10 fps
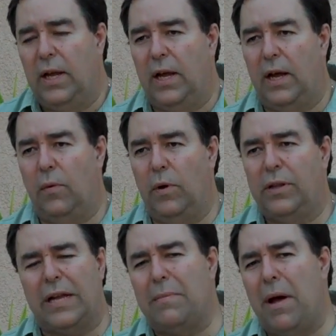What
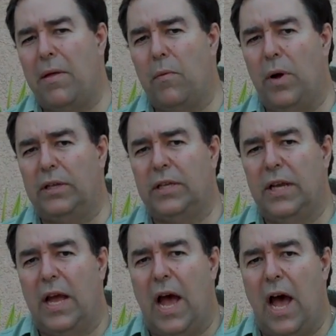he talked about was
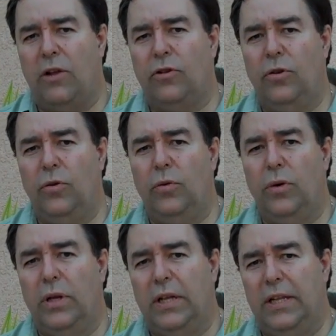how to
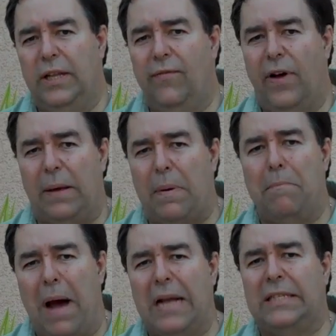develop a
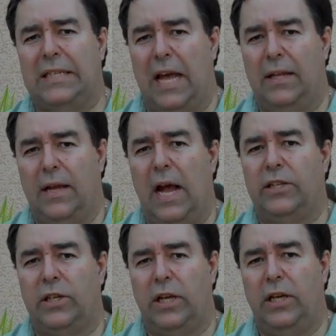mindset,
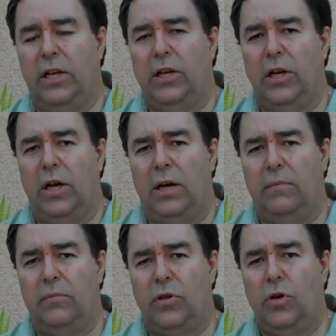actually,
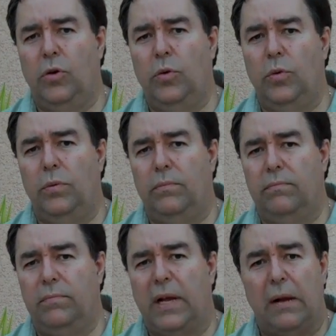to
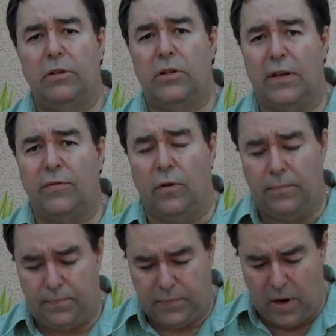become successful.
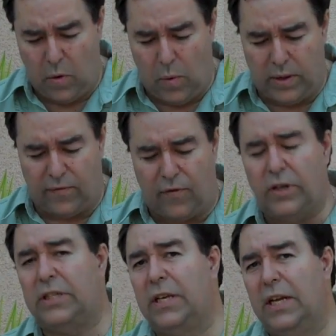And the
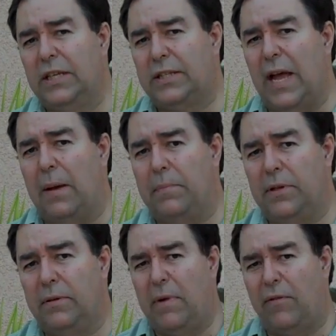first step,
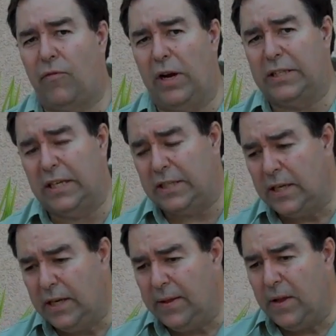my friends, is
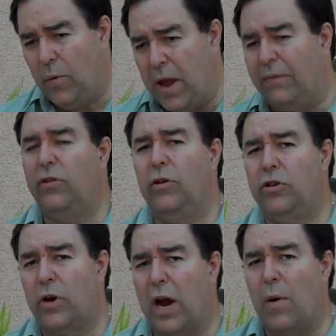what you have to do
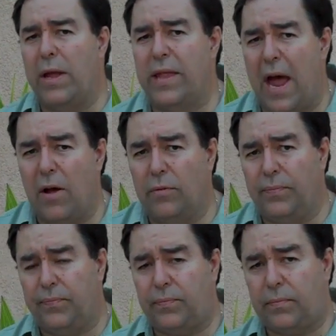is you got to write down
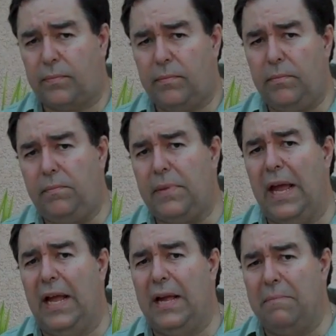
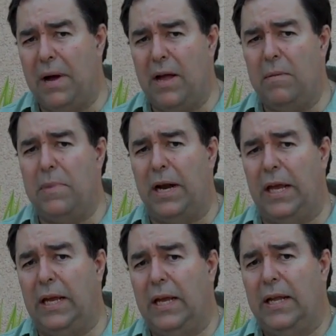an amount of
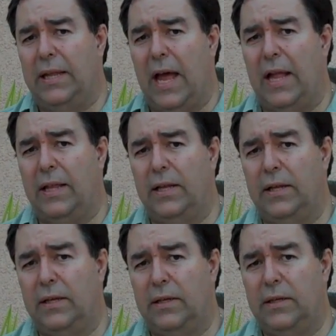money that
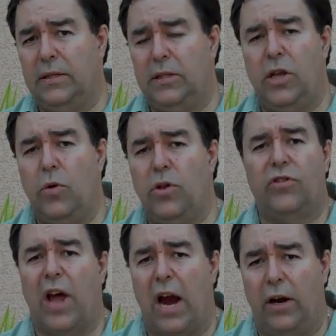you
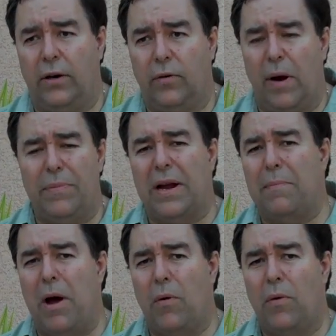desire. When I'm talking
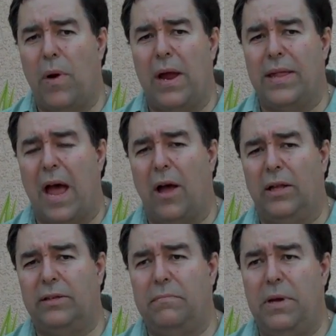about write it down, it
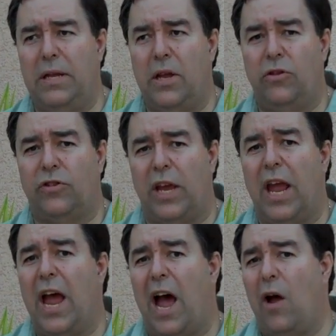doesn't mean that you say,
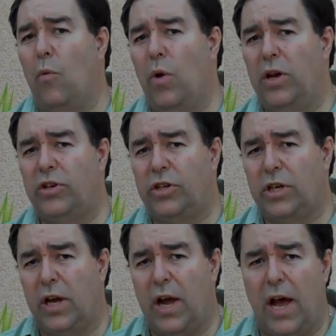I wish
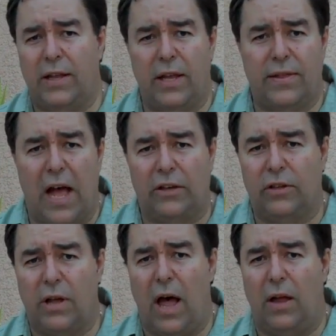I had
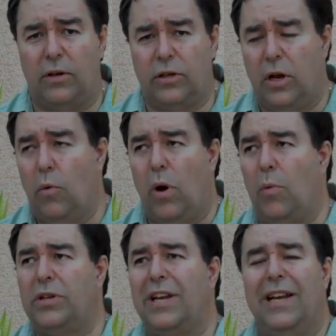$10,000, or I
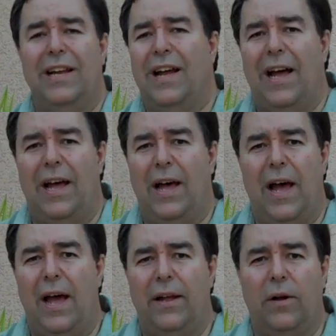wish
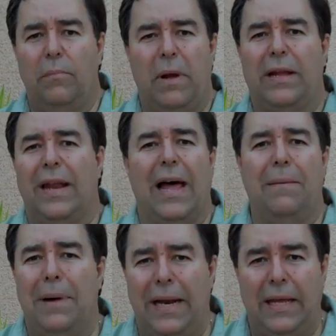I make a lot
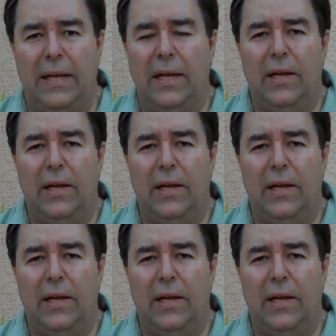of money.